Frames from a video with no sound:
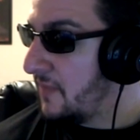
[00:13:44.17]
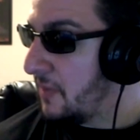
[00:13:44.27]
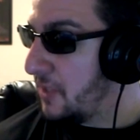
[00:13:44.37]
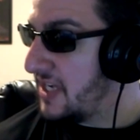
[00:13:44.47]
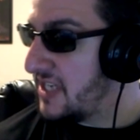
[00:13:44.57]
the
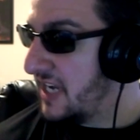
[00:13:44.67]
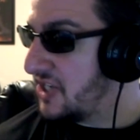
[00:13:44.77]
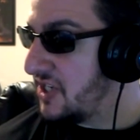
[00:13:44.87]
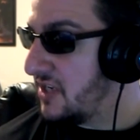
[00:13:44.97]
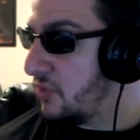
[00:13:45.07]

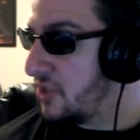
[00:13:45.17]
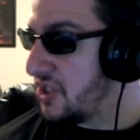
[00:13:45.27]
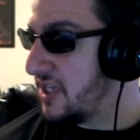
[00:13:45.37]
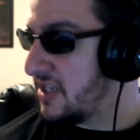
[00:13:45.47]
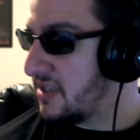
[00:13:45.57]
PlayStation was
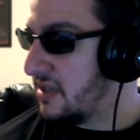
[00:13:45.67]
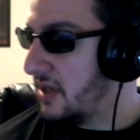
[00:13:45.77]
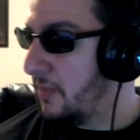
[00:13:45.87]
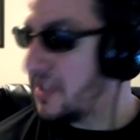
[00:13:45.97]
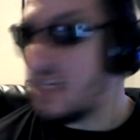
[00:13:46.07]
just
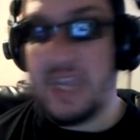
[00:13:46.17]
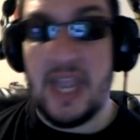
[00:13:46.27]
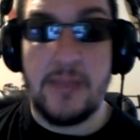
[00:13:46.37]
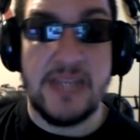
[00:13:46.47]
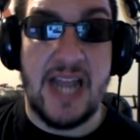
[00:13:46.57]
a bunch of
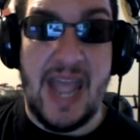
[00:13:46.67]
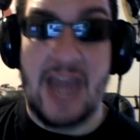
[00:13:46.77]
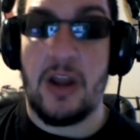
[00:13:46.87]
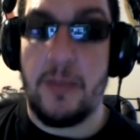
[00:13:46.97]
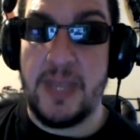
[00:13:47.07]
games that I
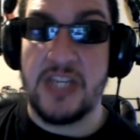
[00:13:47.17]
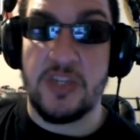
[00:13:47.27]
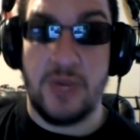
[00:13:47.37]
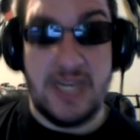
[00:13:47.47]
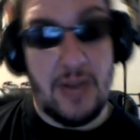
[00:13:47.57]
had on a PS3,